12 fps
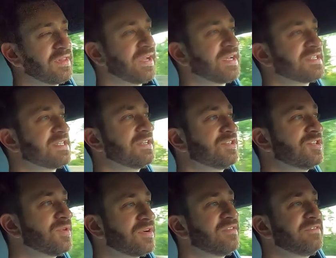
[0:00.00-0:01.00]
Like I said,
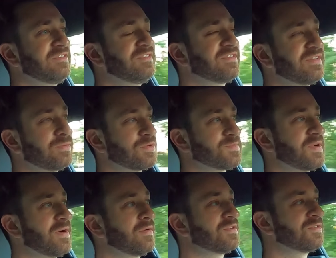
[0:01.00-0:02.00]
255
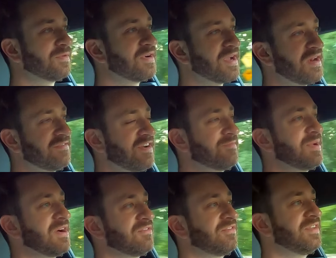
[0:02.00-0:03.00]
horsepower, 295
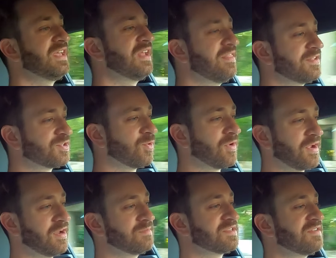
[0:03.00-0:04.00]
pound feet, and the torque
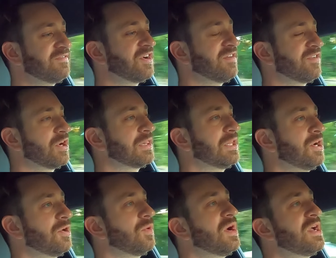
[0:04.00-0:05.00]
comes in very, very low.